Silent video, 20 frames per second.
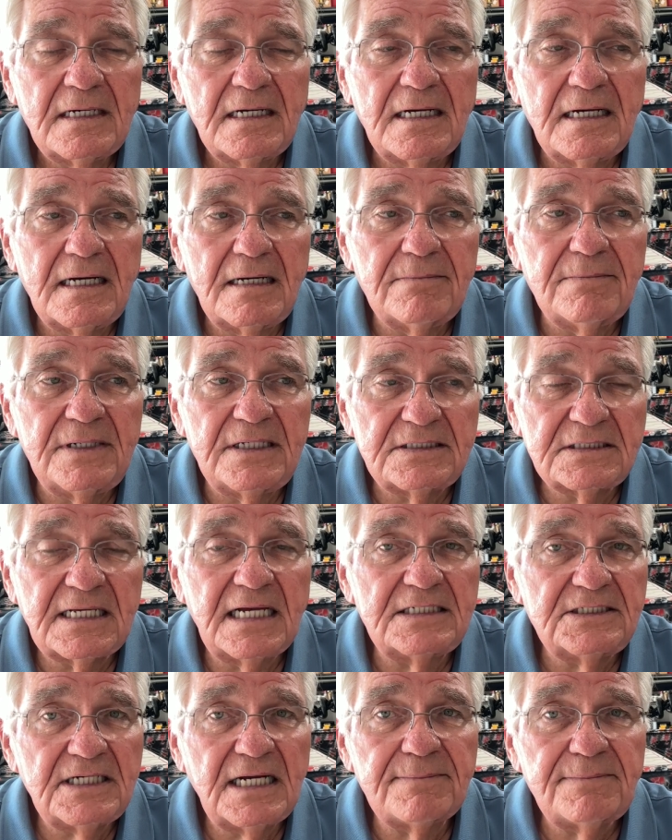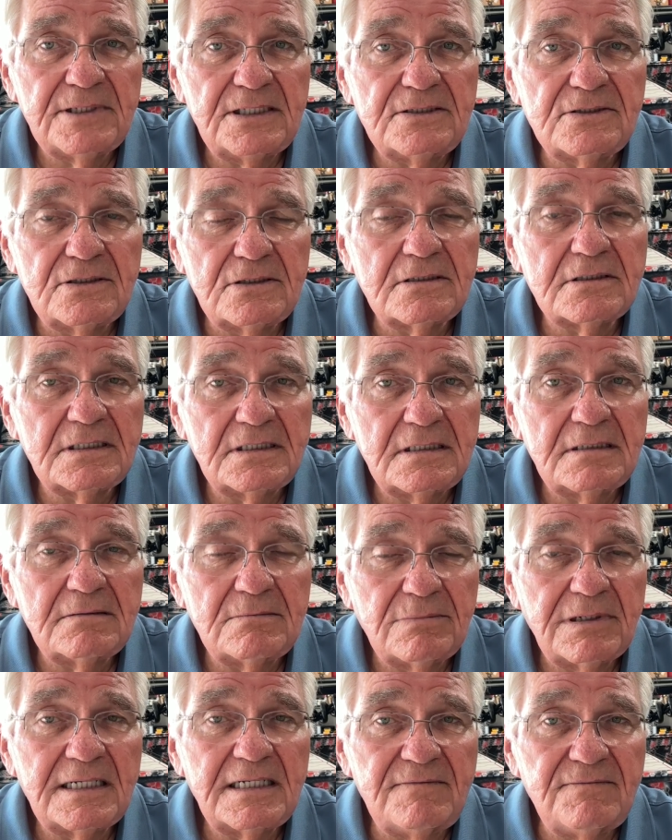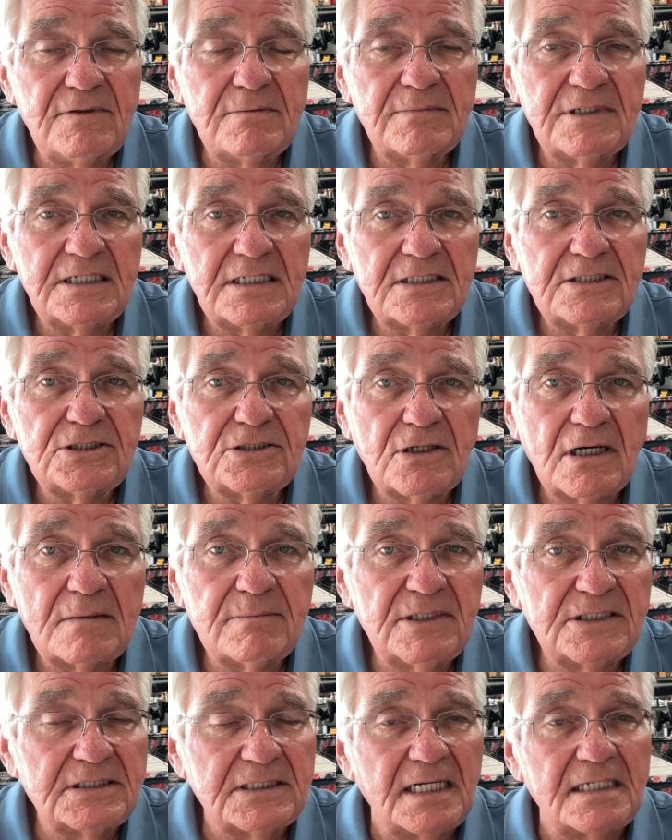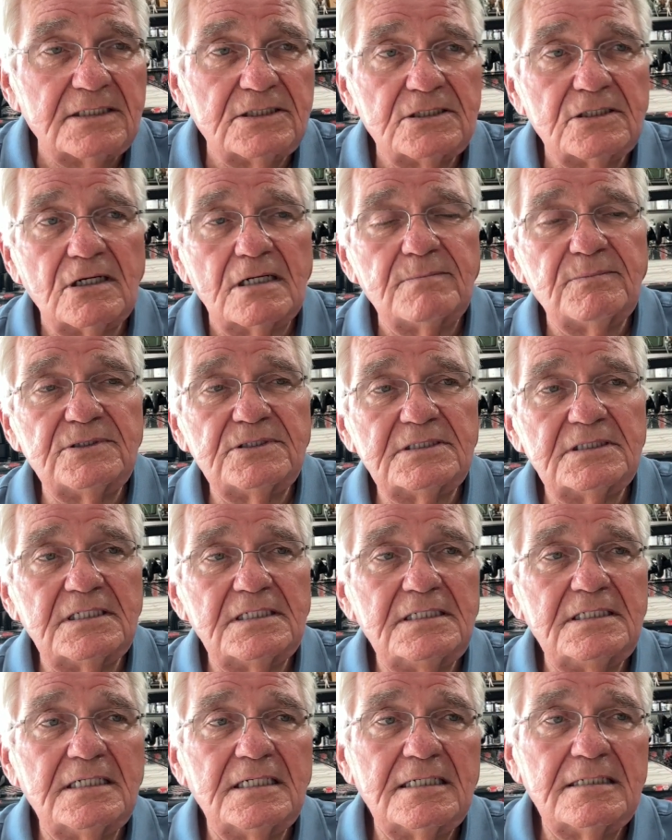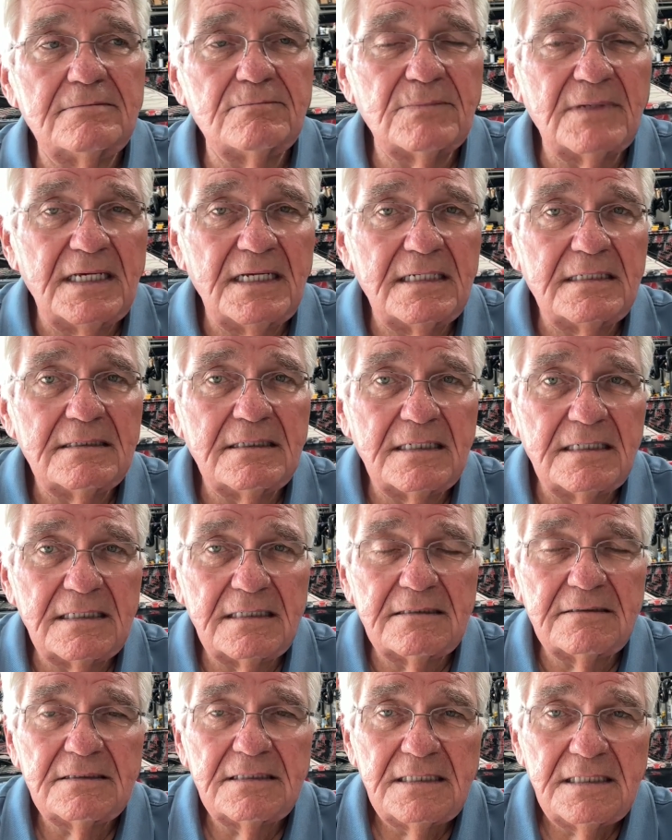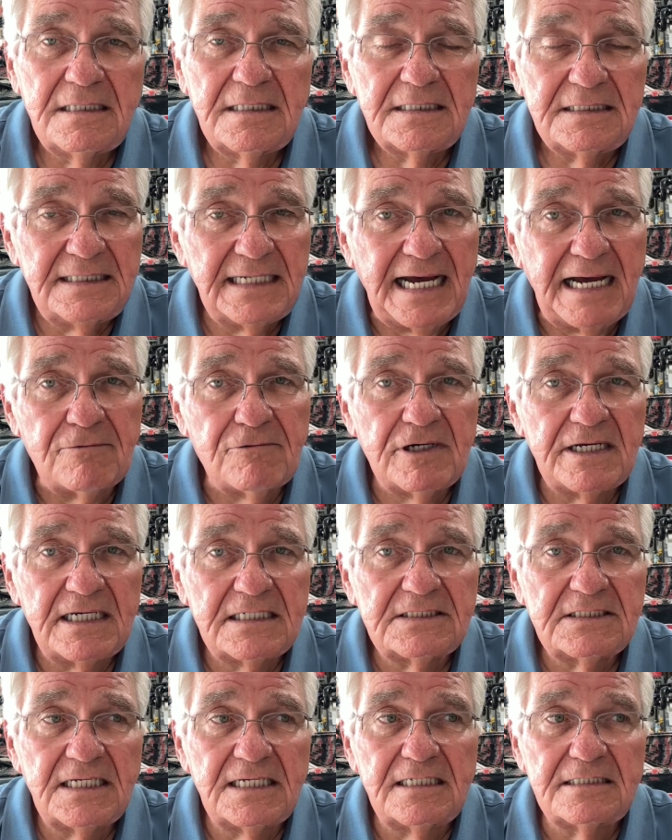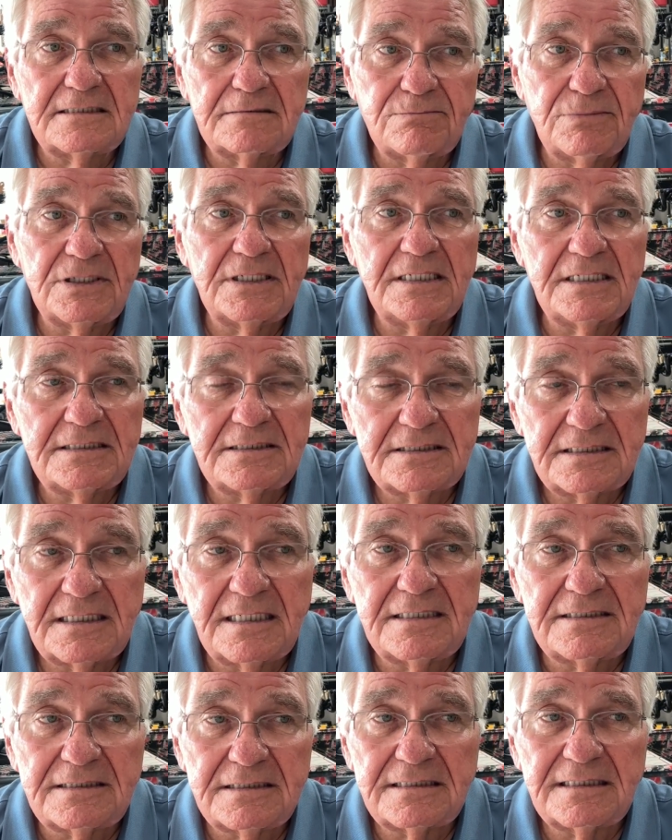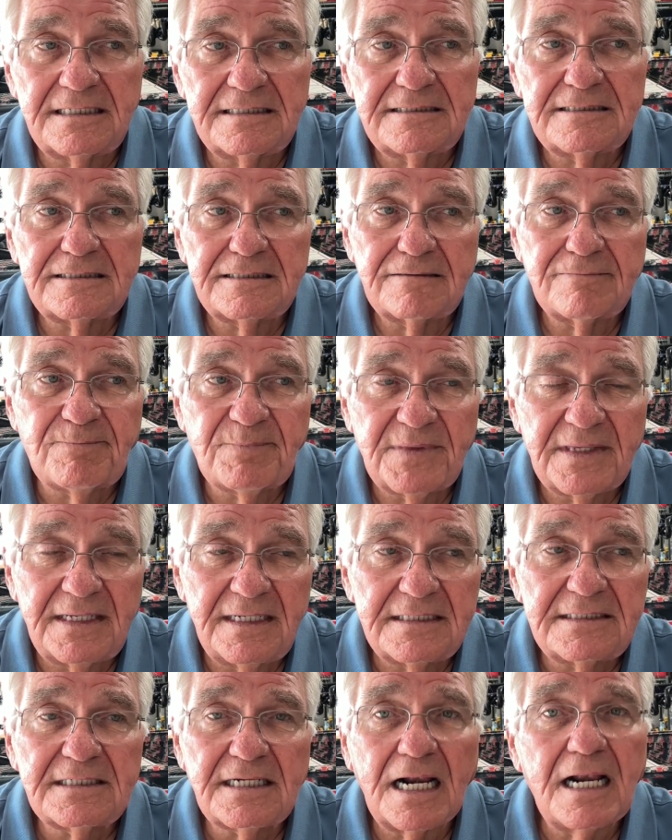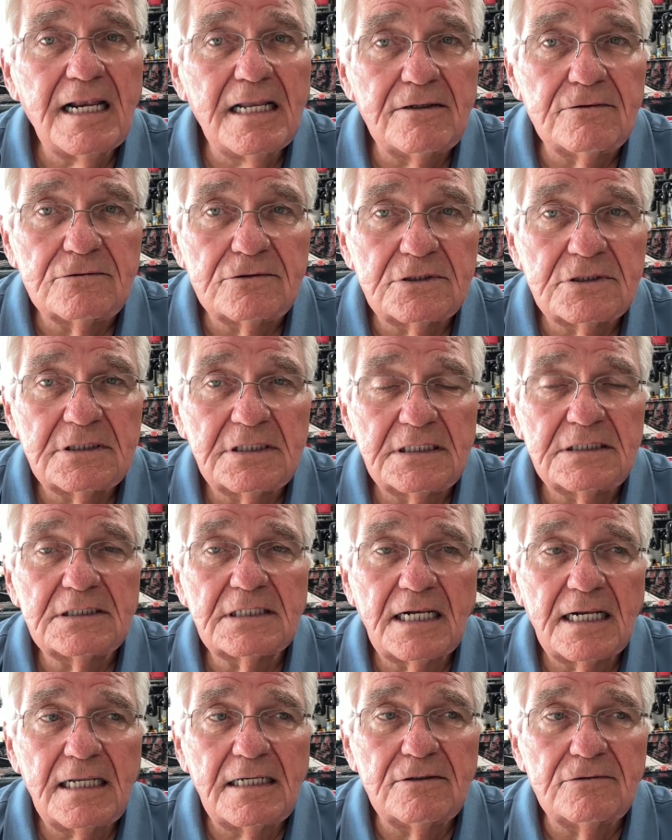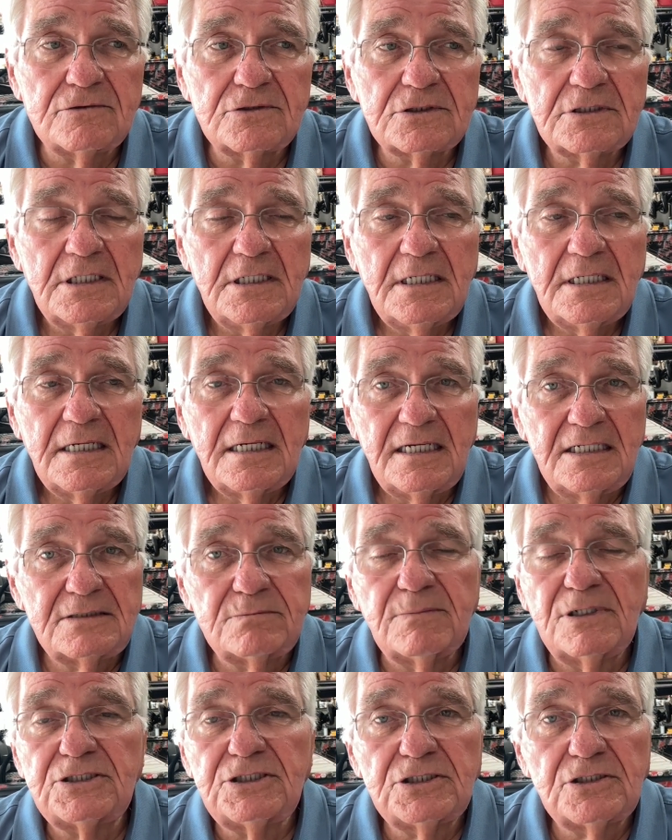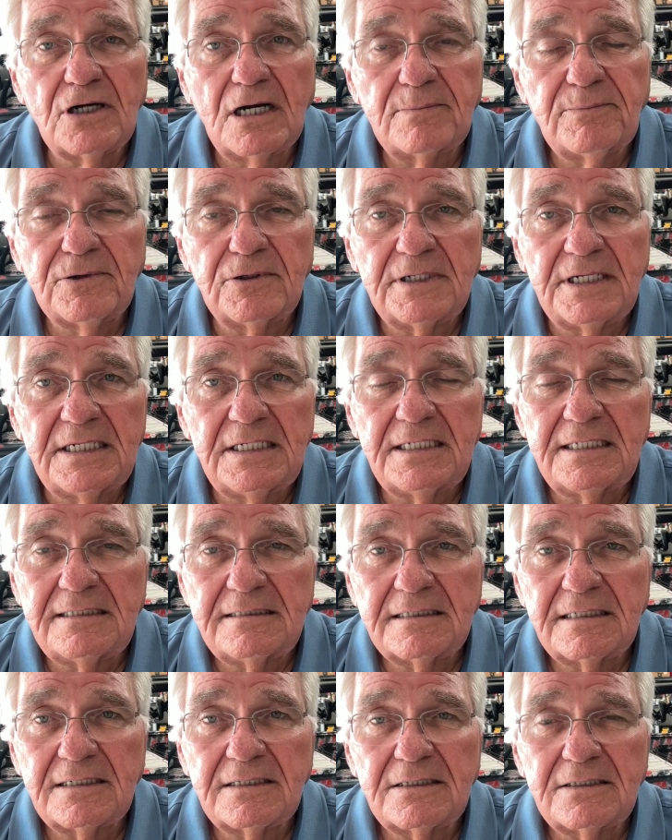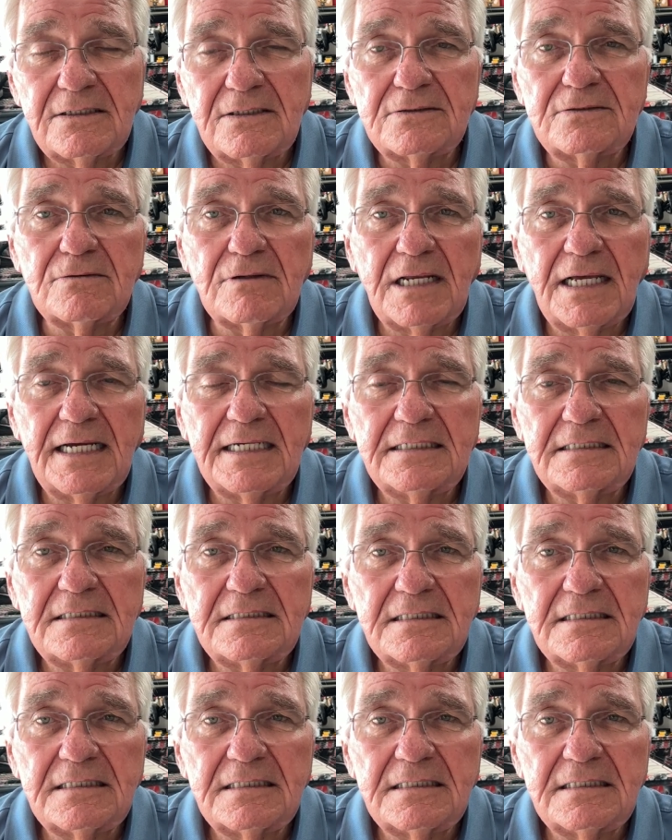But it's got a Japanese hook, and believe you me, it's sharp. It's not as sharp as the Daiwa SS, but it's close. It's close. It's much sharper than any ultralight